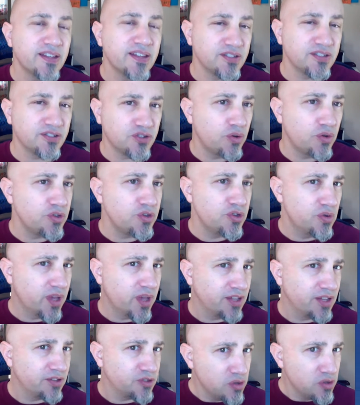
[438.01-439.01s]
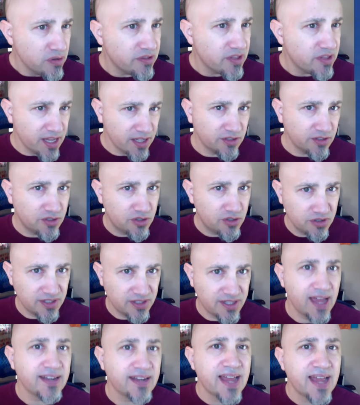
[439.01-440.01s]
And so you can do things to
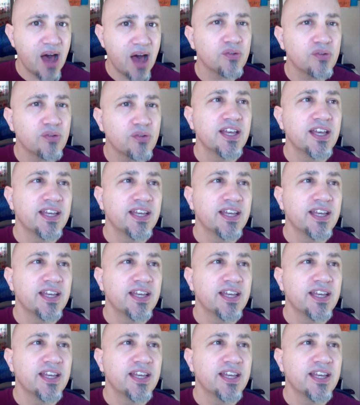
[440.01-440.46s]
stand out.